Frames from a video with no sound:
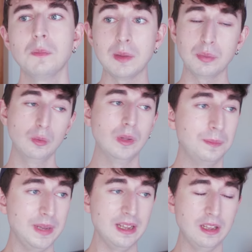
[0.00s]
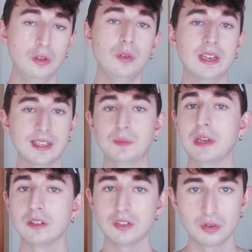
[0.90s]
People will meet you and
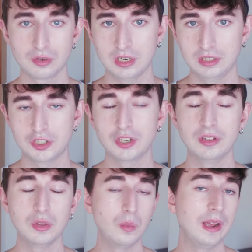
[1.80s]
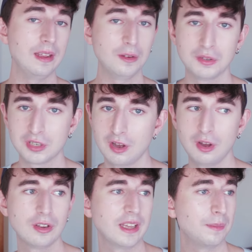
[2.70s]
experience your culture in the way you
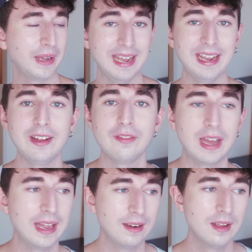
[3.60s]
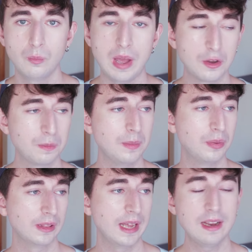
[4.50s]
talk and behave, and whether
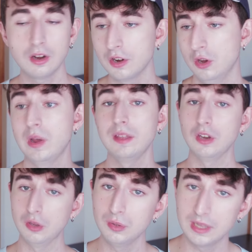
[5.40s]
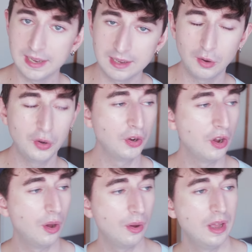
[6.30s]
people like it or not, whether you like it or
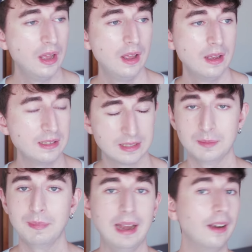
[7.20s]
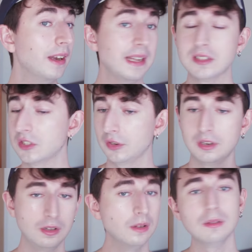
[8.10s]
not, it doesn't matter. It's
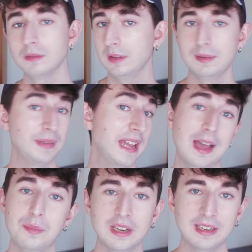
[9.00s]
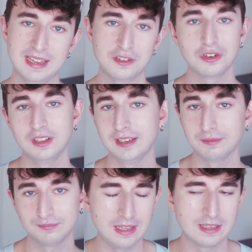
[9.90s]
gonna be happening naturally.
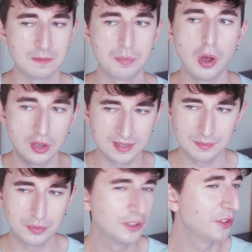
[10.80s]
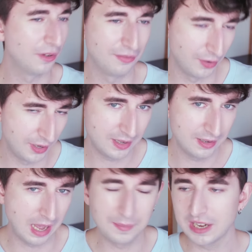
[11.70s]
It's impossible to avoid
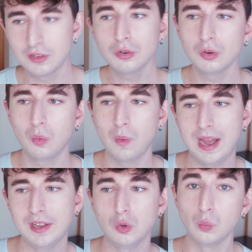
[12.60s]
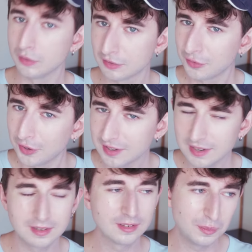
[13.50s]
it. I mean, I don't know why you would avoid
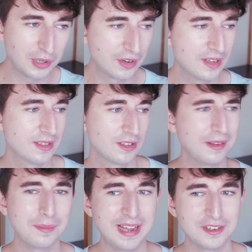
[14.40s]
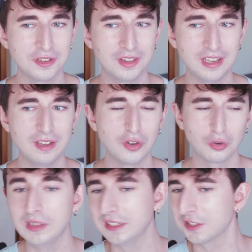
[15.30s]
it, to be honest. I imagine that if you're
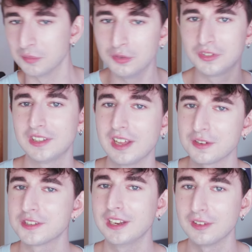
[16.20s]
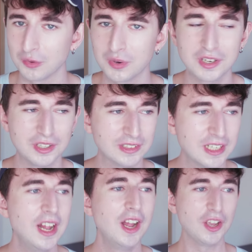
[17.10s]
willing to move to the other side of the world,
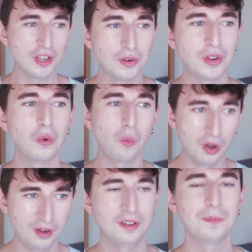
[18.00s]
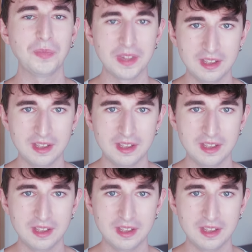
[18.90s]
you know, you want to